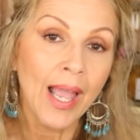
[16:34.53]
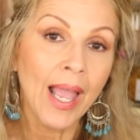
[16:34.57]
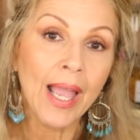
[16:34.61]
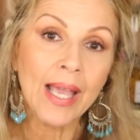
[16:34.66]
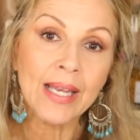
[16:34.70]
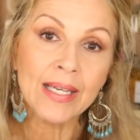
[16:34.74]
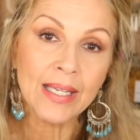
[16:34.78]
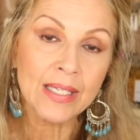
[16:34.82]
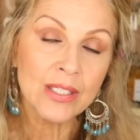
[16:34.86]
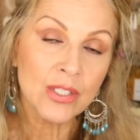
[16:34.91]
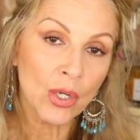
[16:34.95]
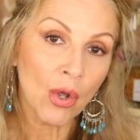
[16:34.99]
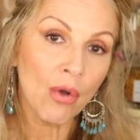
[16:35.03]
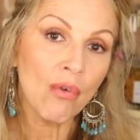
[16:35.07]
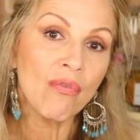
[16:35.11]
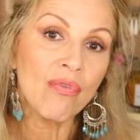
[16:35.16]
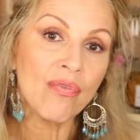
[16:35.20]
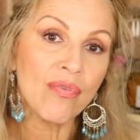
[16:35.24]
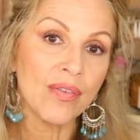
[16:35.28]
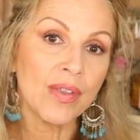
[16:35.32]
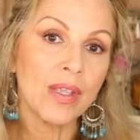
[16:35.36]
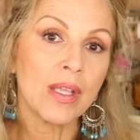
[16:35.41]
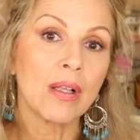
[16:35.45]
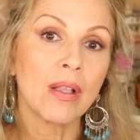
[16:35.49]
and I
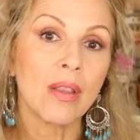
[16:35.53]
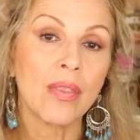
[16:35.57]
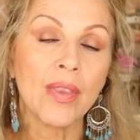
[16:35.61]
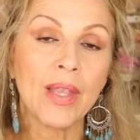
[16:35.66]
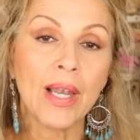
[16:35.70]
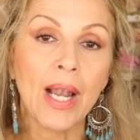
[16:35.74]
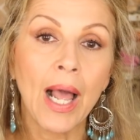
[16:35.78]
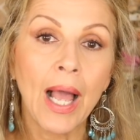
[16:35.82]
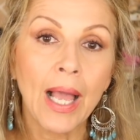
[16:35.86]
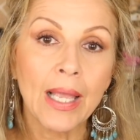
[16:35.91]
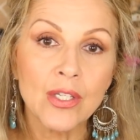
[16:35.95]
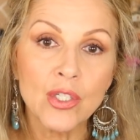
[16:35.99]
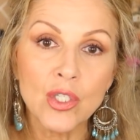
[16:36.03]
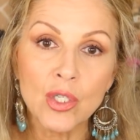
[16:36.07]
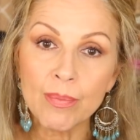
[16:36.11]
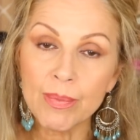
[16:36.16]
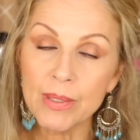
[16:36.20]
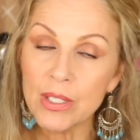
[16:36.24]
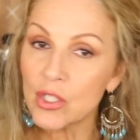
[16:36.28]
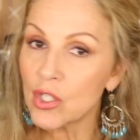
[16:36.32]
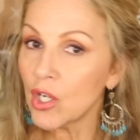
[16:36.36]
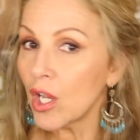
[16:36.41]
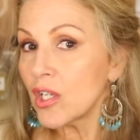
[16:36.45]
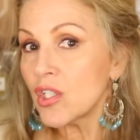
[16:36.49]
don't feel that I
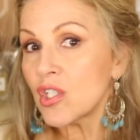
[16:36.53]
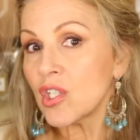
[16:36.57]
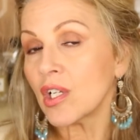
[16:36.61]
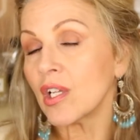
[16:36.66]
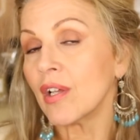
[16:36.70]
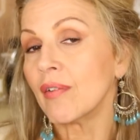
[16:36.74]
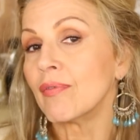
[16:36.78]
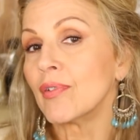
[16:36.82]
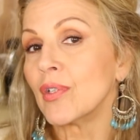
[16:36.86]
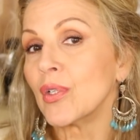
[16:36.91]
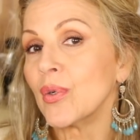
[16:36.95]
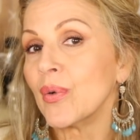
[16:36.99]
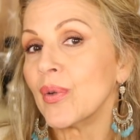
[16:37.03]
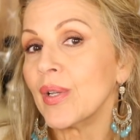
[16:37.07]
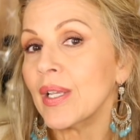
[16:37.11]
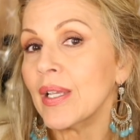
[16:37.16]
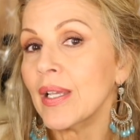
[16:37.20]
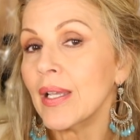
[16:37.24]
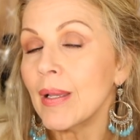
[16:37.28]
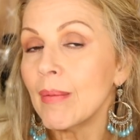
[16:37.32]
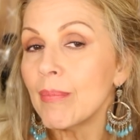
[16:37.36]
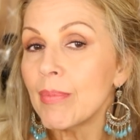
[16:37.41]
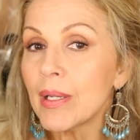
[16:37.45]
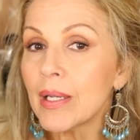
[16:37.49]
should be judging of
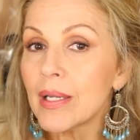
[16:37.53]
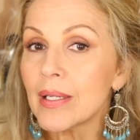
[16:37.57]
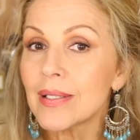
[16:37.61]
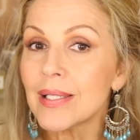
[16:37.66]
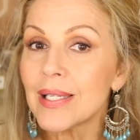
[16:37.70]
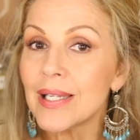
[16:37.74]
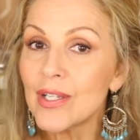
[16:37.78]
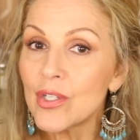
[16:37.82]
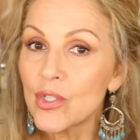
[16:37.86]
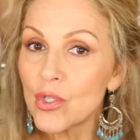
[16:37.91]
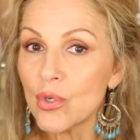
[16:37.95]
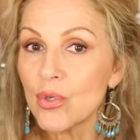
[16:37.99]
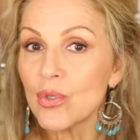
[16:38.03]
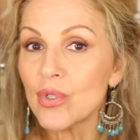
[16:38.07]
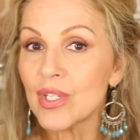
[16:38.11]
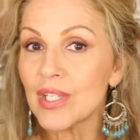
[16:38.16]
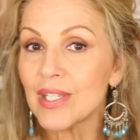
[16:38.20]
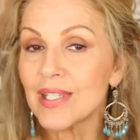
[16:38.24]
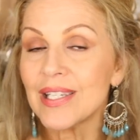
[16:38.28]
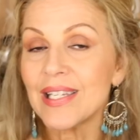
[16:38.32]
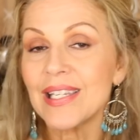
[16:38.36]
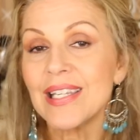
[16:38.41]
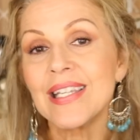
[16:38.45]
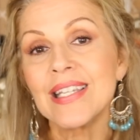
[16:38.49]
Louis because he
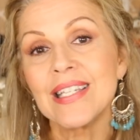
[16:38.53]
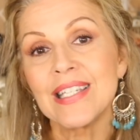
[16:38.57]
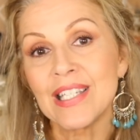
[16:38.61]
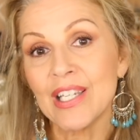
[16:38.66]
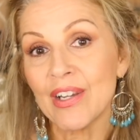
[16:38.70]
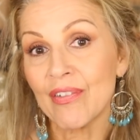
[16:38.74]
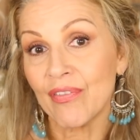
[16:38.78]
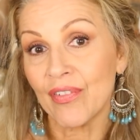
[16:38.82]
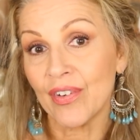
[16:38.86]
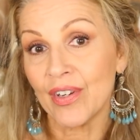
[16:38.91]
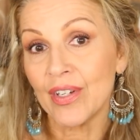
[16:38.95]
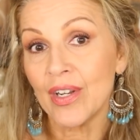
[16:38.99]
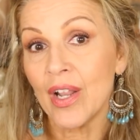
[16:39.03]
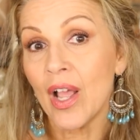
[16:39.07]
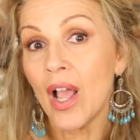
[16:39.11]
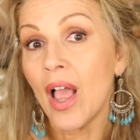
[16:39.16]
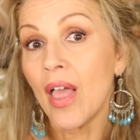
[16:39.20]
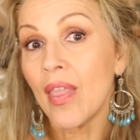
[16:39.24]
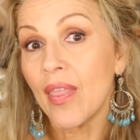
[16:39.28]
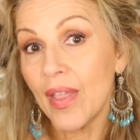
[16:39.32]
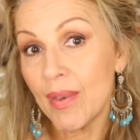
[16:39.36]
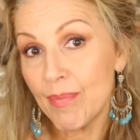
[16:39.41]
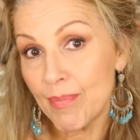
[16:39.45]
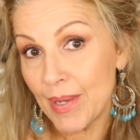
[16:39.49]
chooses to eat different
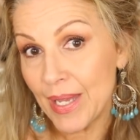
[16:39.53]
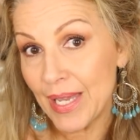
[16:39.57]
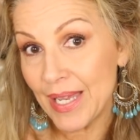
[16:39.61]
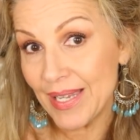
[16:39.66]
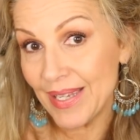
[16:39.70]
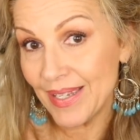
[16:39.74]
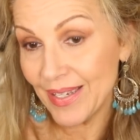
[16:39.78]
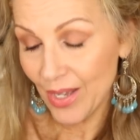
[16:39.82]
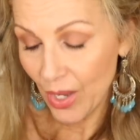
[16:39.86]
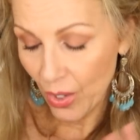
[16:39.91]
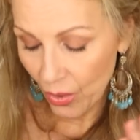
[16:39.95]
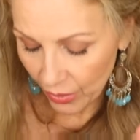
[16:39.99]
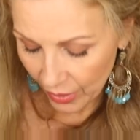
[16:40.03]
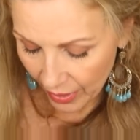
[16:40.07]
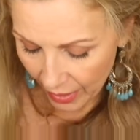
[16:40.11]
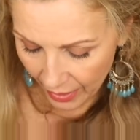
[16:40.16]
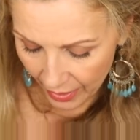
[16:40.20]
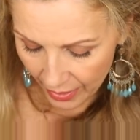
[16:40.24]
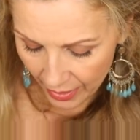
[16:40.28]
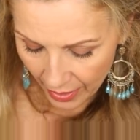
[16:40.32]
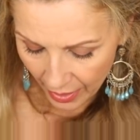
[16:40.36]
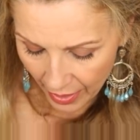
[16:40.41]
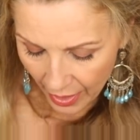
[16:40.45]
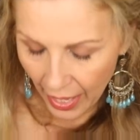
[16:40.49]
than me,
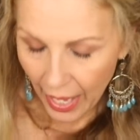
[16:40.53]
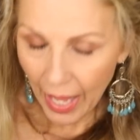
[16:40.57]
okay?